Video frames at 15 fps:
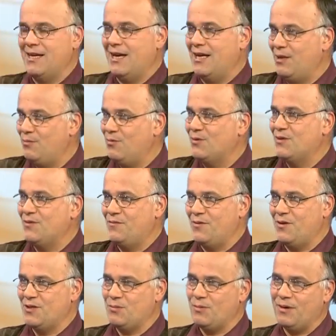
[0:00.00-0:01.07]
And he was the
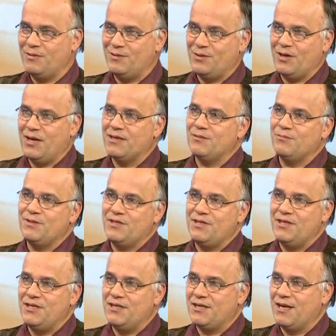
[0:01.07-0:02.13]
first one, together with
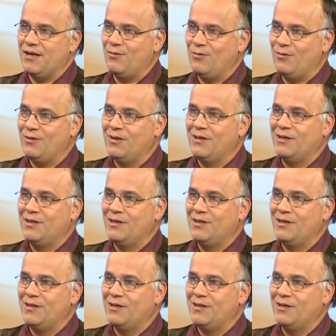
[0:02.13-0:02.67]
Didier Queloz,